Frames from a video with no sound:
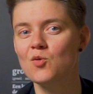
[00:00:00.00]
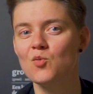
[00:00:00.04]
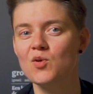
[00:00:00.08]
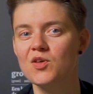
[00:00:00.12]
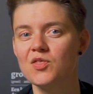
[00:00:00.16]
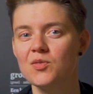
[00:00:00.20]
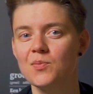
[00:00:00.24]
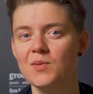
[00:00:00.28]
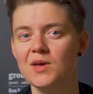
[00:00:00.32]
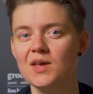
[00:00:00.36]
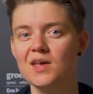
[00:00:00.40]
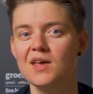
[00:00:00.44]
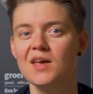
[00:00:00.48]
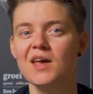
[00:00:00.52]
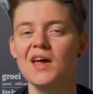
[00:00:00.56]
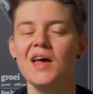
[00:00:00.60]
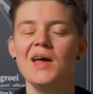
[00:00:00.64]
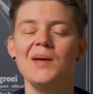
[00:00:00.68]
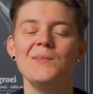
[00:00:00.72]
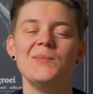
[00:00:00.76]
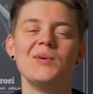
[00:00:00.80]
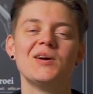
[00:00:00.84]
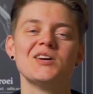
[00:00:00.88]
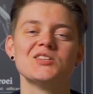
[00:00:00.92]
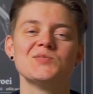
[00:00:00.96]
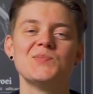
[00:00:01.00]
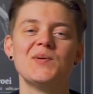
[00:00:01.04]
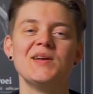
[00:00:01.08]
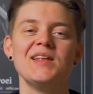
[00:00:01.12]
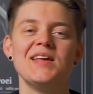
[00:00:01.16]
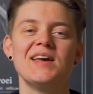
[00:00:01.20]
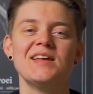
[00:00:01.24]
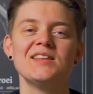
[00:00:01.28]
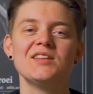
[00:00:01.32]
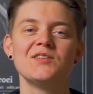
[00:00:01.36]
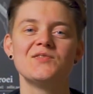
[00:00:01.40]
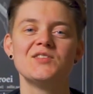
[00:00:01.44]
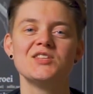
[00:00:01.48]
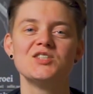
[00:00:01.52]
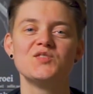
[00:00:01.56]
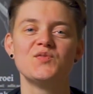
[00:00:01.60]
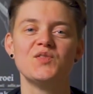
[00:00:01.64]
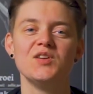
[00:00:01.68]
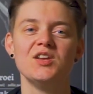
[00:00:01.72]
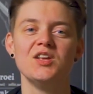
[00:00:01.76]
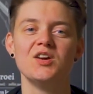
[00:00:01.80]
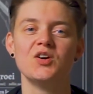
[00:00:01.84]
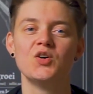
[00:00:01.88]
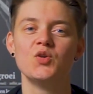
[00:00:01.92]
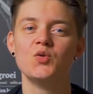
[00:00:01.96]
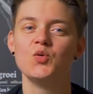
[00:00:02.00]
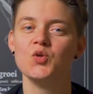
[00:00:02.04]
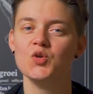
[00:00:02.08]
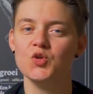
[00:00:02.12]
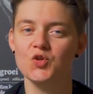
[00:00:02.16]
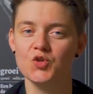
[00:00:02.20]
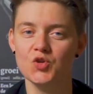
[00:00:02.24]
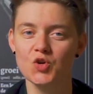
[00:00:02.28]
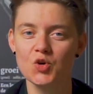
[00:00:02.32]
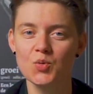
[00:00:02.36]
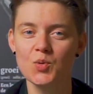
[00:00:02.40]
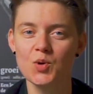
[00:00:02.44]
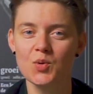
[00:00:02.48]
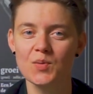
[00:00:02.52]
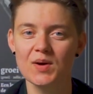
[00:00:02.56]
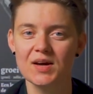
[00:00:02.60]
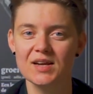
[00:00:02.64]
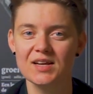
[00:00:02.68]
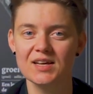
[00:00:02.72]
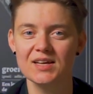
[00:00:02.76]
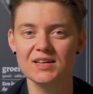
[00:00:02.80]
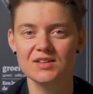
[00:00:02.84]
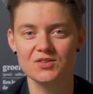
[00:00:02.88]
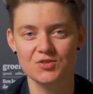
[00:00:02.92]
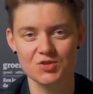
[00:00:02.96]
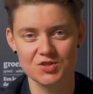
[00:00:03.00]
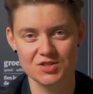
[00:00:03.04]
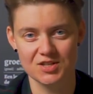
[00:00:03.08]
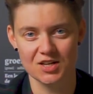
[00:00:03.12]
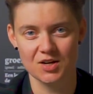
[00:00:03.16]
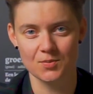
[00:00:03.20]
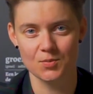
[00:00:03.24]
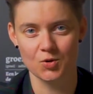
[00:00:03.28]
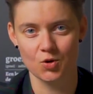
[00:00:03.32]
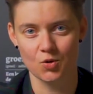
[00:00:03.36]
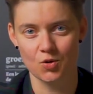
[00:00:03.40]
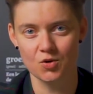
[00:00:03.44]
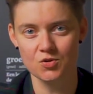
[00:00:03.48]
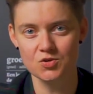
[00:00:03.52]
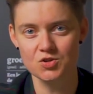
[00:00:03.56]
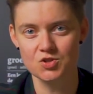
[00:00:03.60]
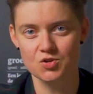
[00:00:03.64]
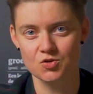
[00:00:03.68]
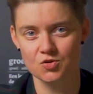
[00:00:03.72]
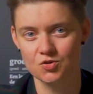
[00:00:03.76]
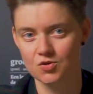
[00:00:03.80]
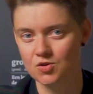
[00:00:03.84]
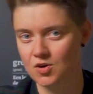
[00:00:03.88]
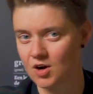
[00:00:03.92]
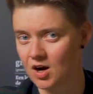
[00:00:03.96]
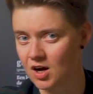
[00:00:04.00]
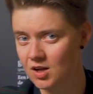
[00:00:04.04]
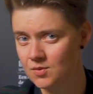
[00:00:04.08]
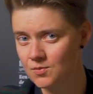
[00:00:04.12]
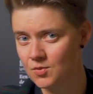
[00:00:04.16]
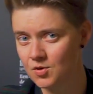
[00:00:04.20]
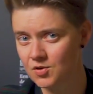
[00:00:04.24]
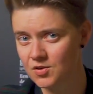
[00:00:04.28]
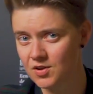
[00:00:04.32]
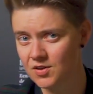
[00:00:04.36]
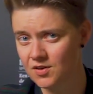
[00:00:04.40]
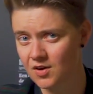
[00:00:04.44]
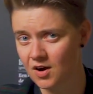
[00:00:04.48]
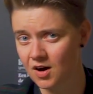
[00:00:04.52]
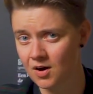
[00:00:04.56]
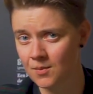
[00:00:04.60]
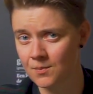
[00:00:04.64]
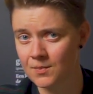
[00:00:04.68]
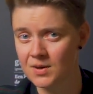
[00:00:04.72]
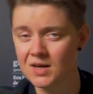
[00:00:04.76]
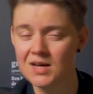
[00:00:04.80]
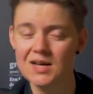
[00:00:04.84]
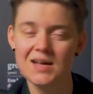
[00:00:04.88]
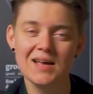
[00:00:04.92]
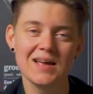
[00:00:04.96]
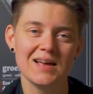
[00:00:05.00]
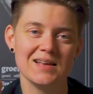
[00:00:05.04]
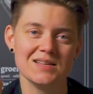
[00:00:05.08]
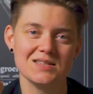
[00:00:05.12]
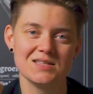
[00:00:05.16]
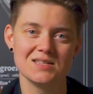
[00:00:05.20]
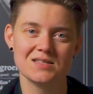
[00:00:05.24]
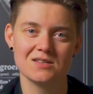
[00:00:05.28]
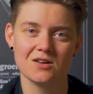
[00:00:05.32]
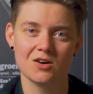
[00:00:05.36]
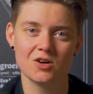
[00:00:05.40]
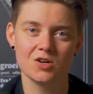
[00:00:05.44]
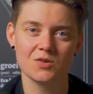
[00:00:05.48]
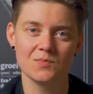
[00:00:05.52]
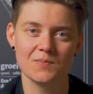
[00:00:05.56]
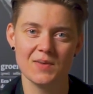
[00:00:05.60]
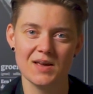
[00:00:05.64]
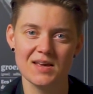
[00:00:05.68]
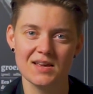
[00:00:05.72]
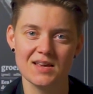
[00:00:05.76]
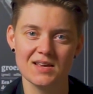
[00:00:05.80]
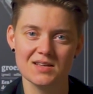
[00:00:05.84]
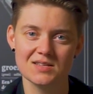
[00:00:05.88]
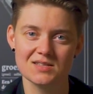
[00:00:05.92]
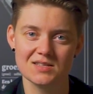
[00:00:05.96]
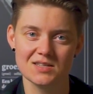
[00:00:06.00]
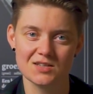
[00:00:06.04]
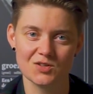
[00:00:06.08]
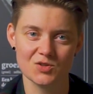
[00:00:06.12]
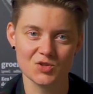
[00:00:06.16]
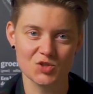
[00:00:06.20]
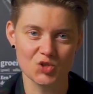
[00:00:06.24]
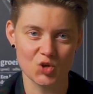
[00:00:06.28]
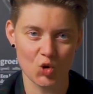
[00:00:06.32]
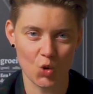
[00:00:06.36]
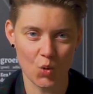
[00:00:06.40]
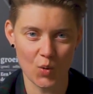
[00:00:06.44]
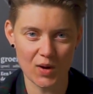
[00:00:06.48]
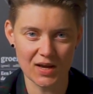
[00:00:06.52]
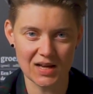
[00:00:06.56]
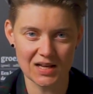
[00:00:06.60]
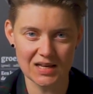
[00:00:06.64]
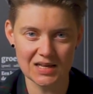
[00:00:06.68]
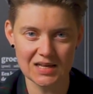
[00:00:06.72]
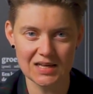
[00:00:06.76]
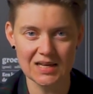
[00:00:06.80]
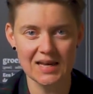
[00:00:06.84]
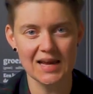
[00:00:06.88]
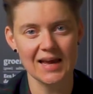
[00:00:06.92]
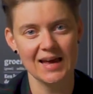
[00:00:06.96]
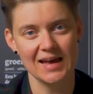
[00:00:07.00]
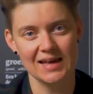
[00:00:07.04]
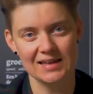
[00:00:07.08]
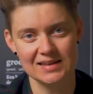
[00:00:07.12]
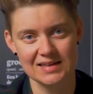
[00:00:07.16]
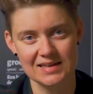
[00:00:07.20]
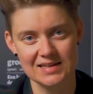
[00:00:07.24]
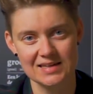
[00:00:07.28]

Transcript: with me, because by the end of this video, you'll be ready to set up your own store on Bol.com and start making sales quickly and